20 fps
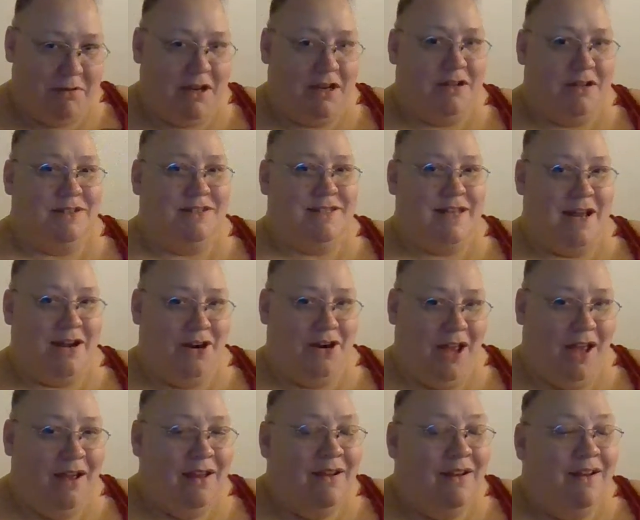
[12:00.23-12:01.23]
about it on
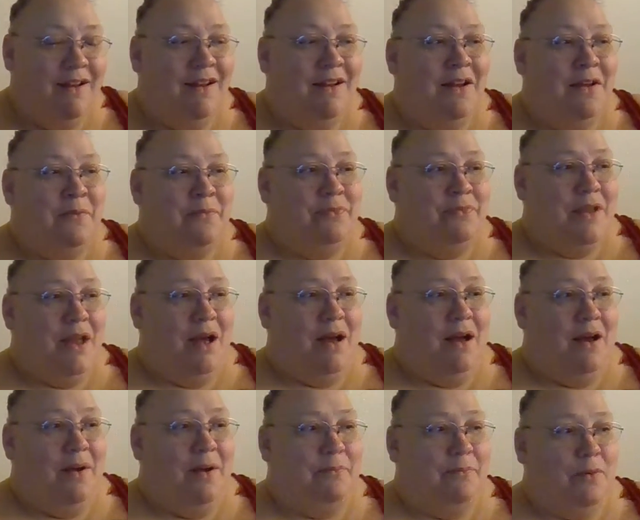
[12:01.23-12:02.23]
Saturday.
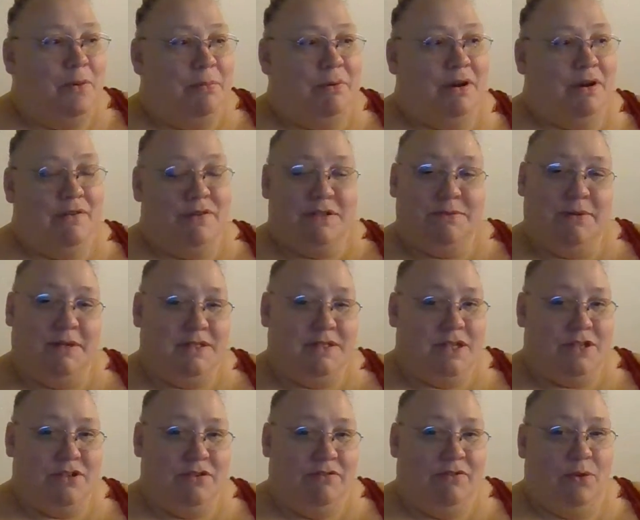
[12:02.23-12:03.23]
We'll bring over his
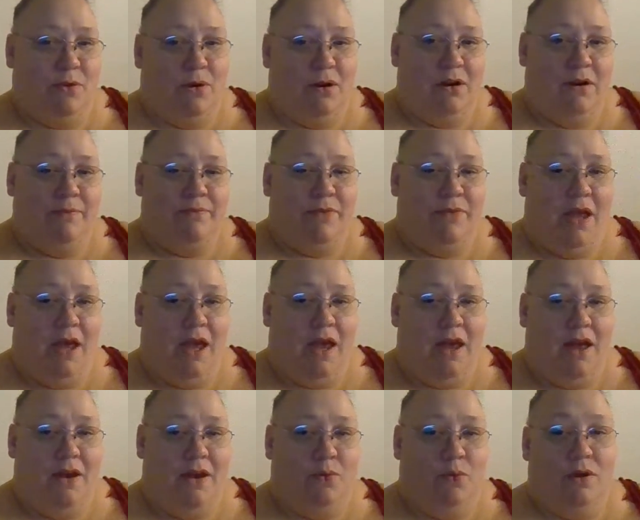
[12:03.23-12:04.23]
PlayStation 4
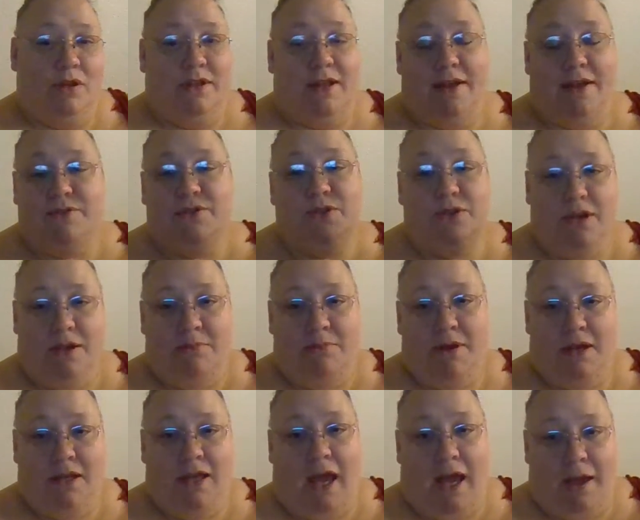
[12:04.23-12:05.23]
and we'll live stream
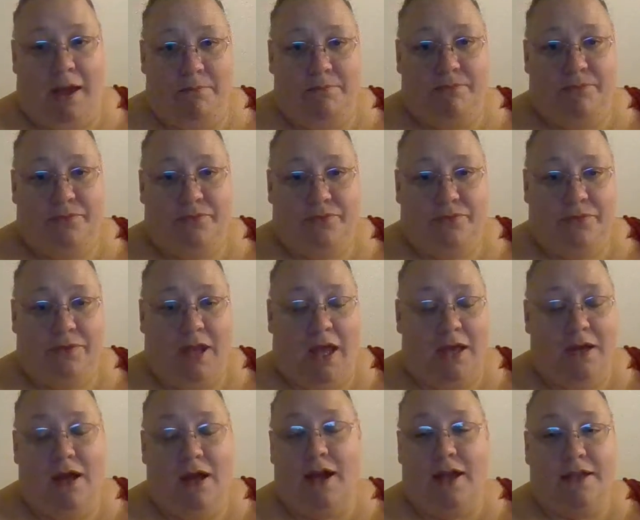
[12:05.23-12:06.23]
a game.
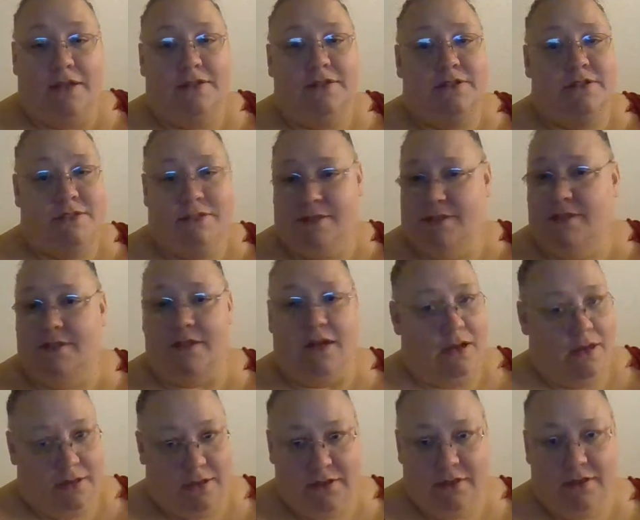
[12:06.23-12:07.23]
And I
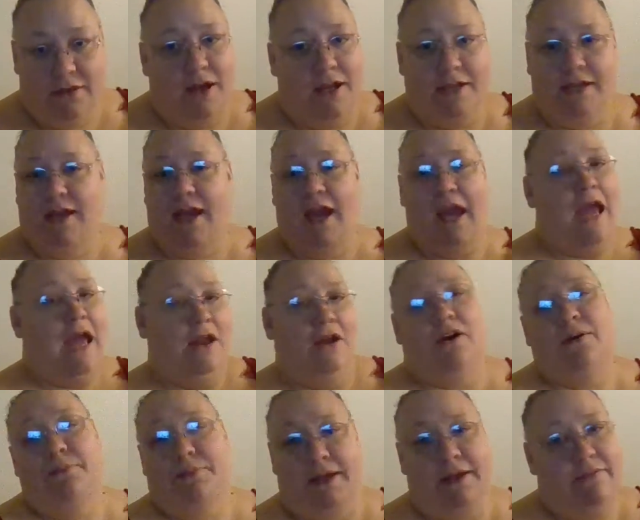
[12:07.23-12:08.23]
suck. I
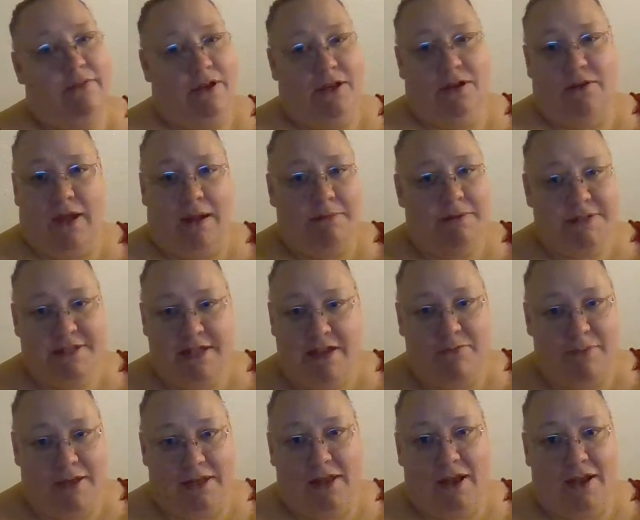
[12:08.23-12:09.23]
cannot play a video game to save
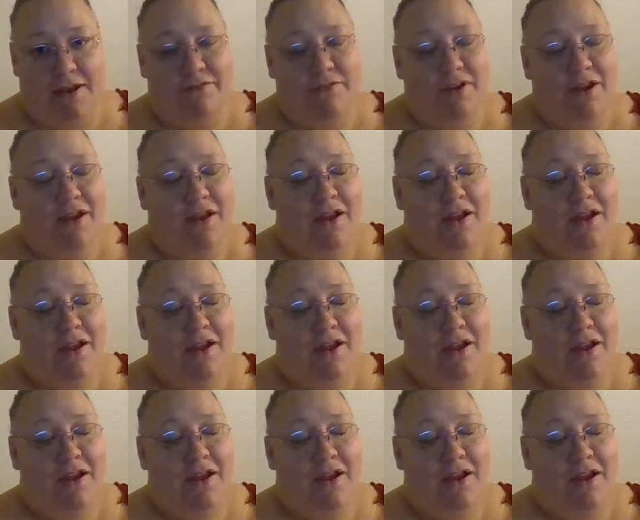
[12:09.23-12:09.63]
my life.